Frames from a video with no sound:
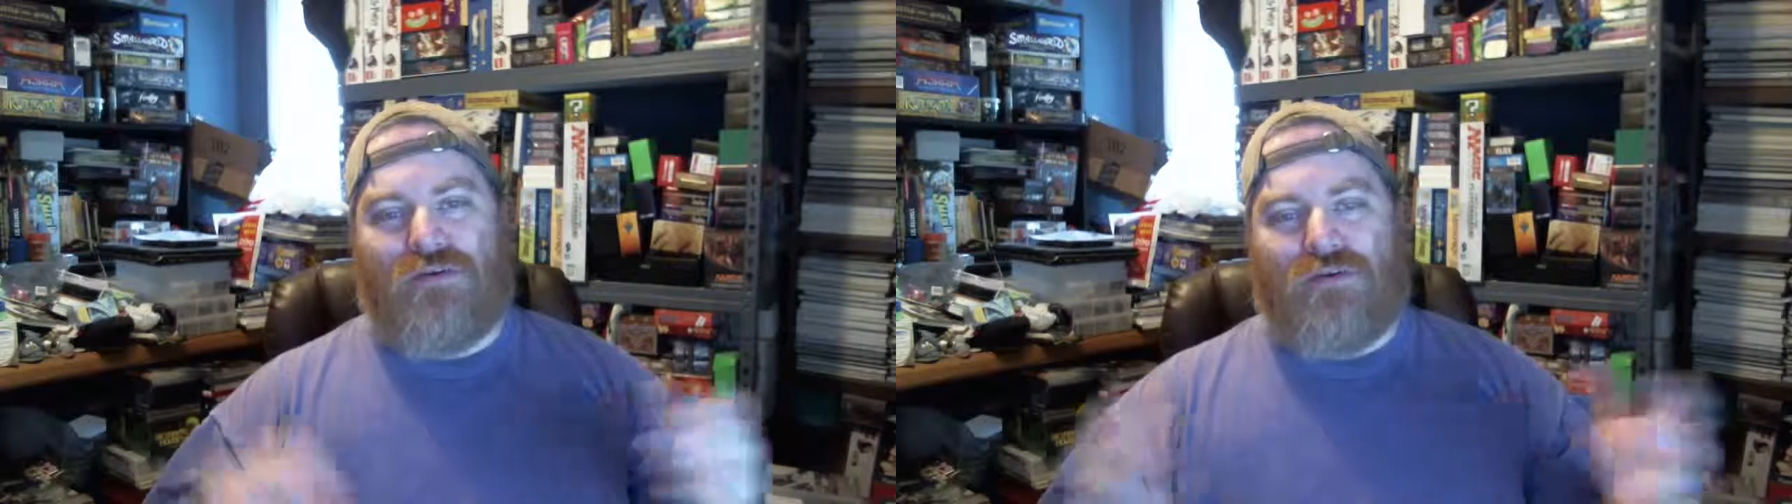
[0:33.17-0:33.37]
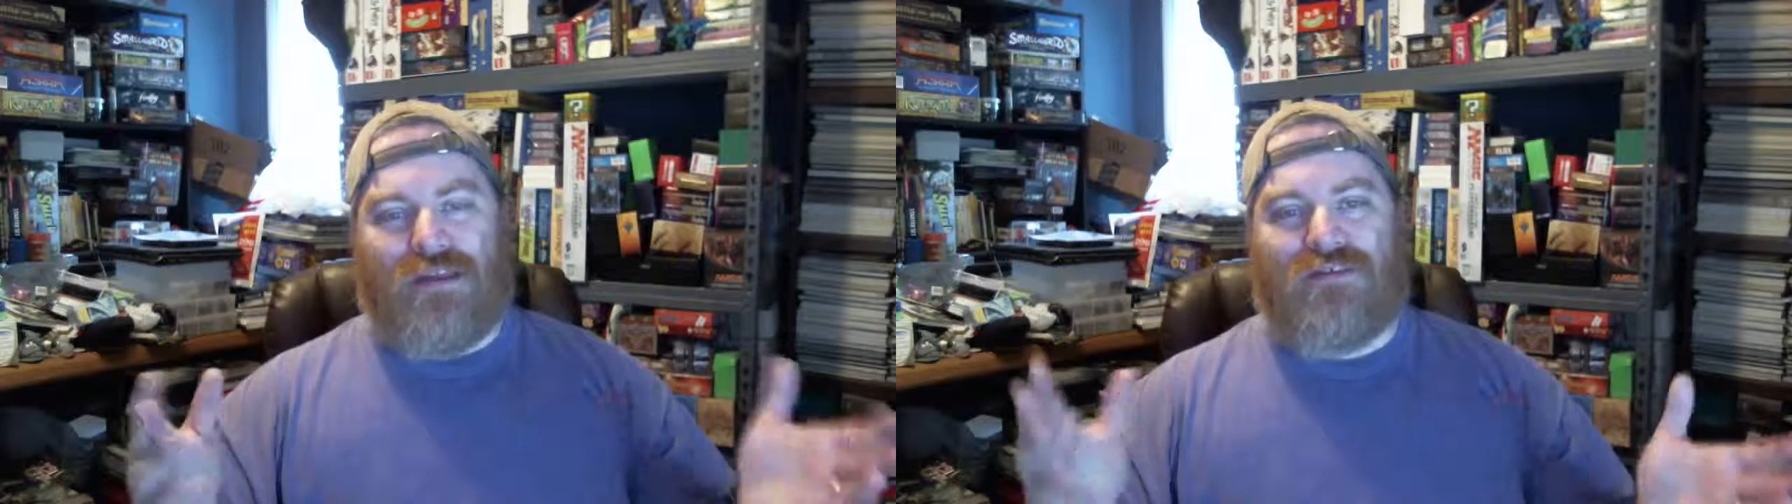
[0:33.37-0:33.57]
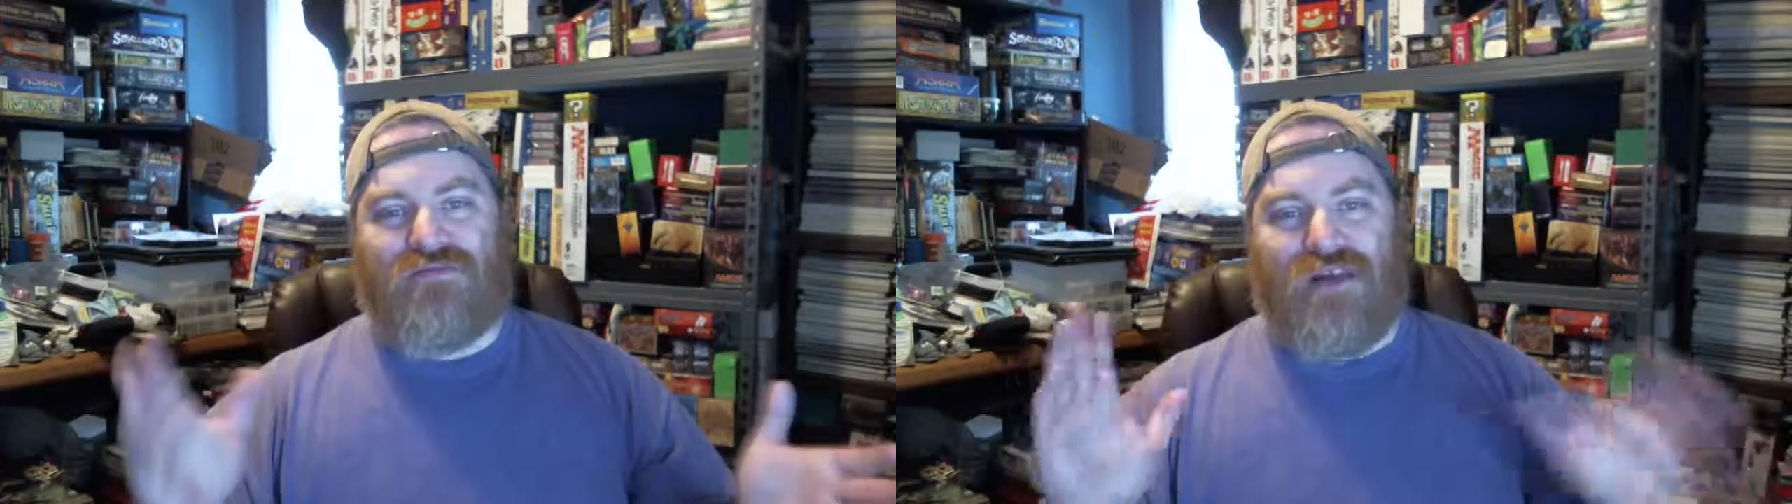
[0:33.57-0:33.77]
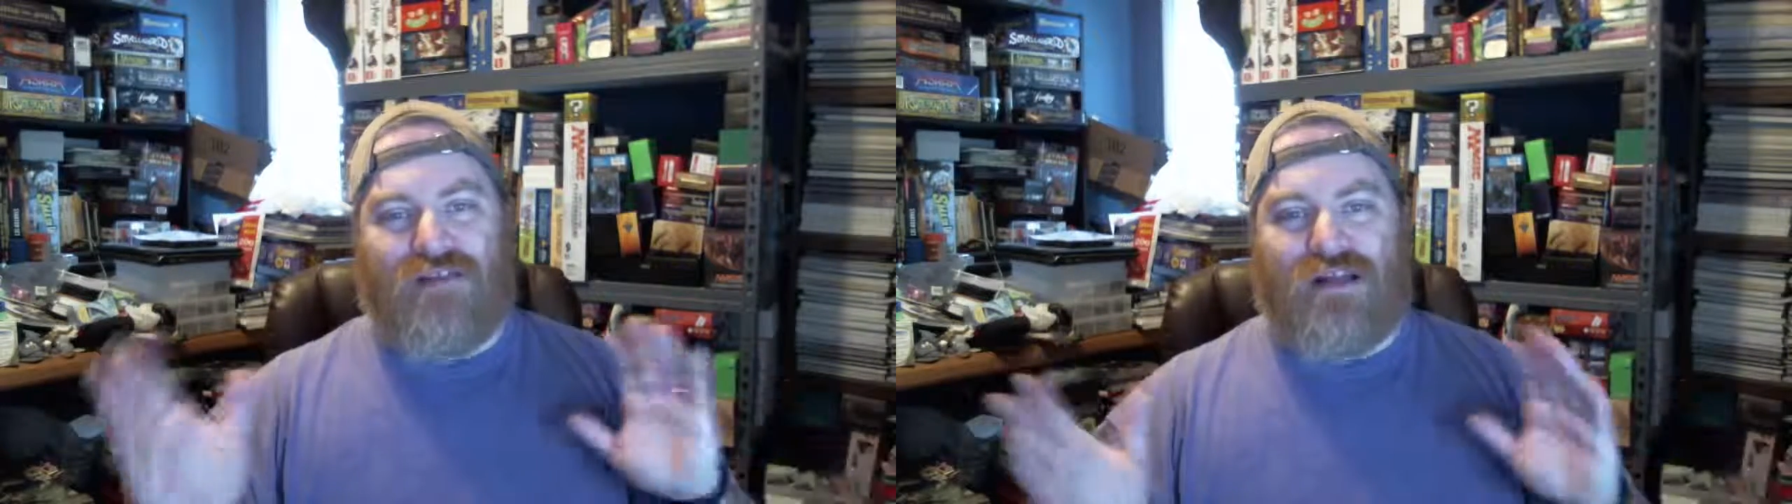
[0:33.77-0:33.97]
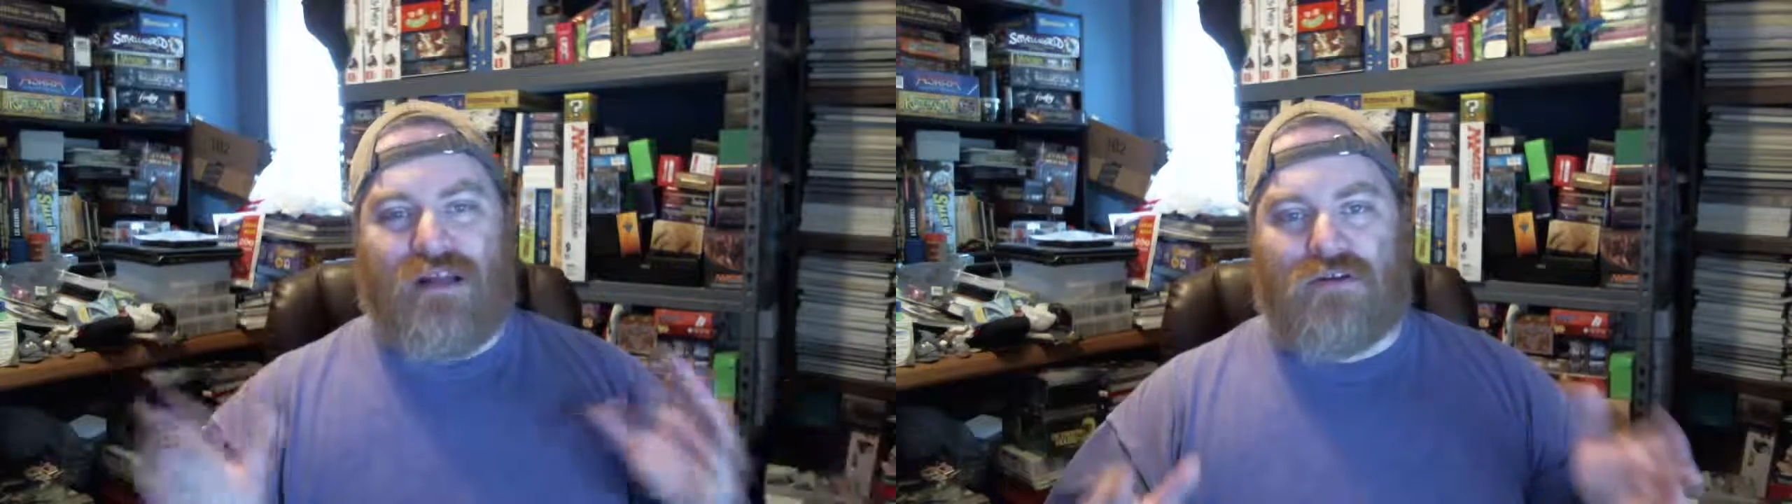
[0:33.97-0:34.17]
everything's
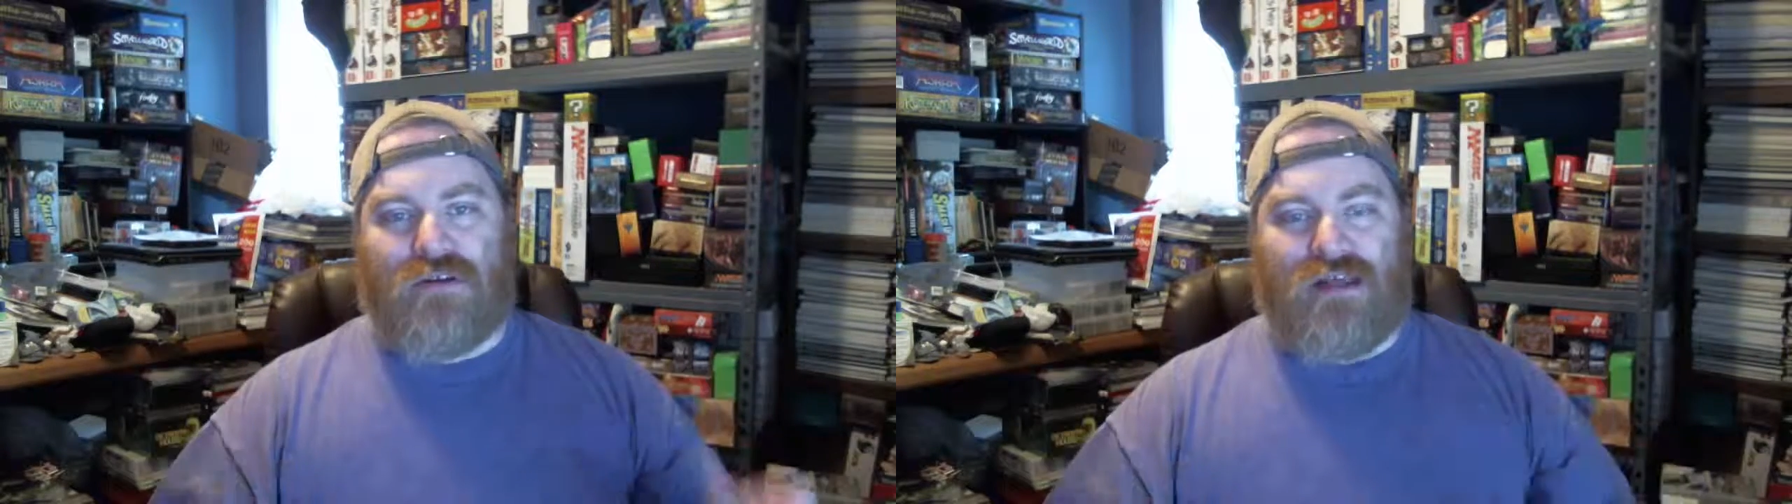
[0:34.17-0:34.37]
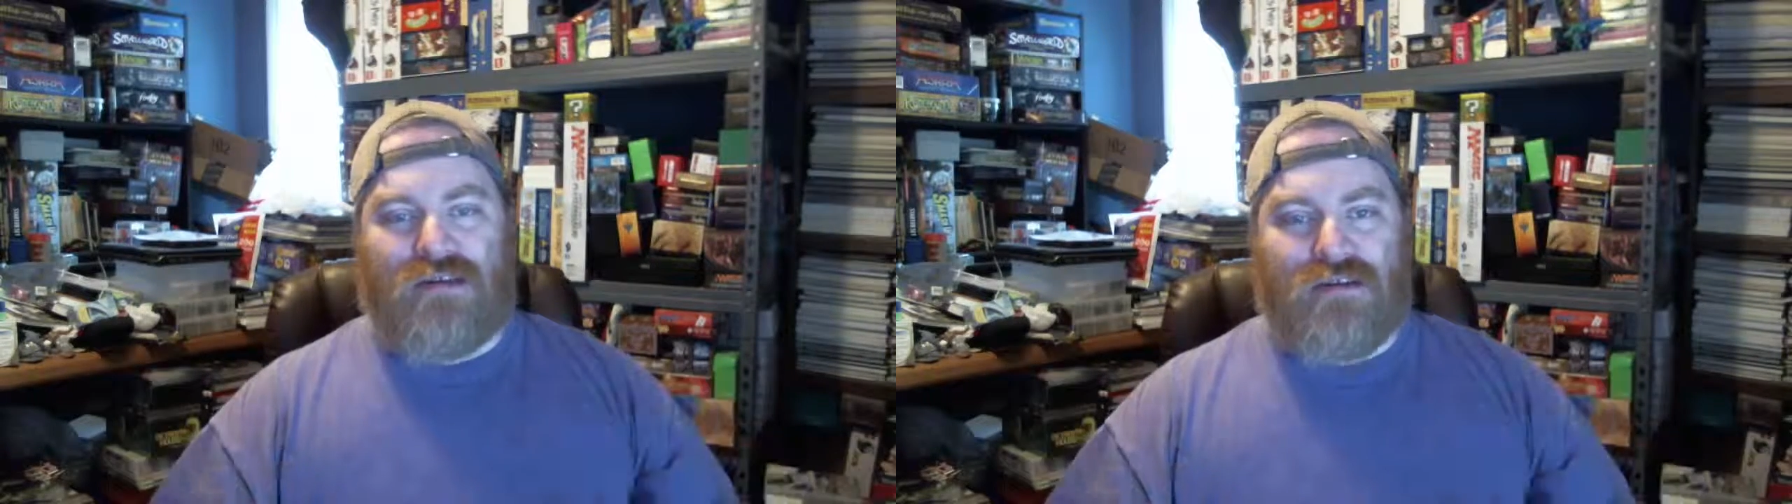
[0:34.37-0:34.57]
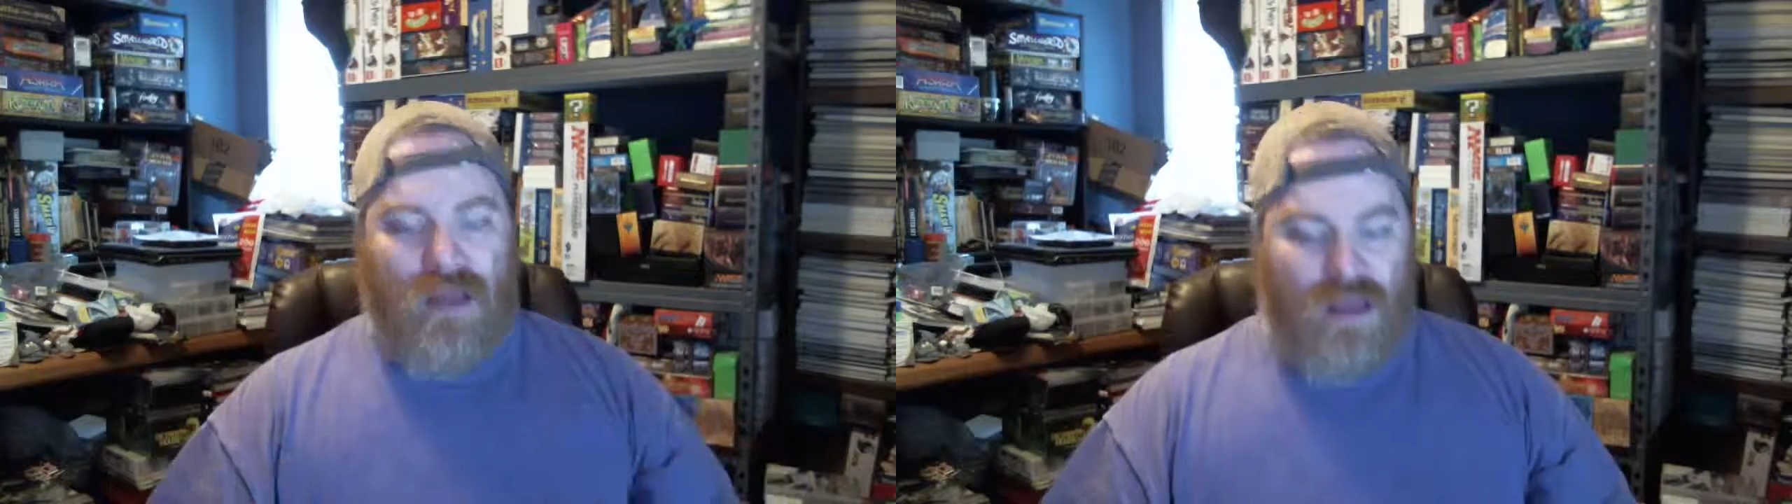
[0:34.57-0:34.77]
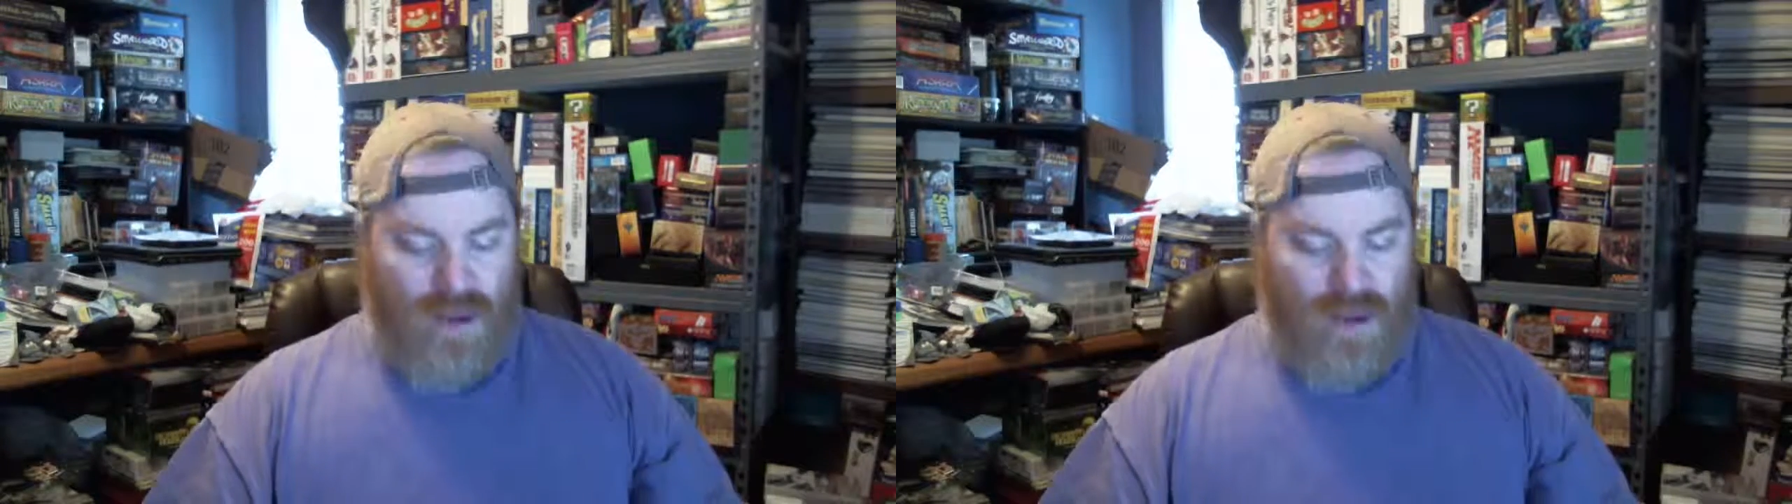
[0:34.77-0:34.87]
five dollars or less.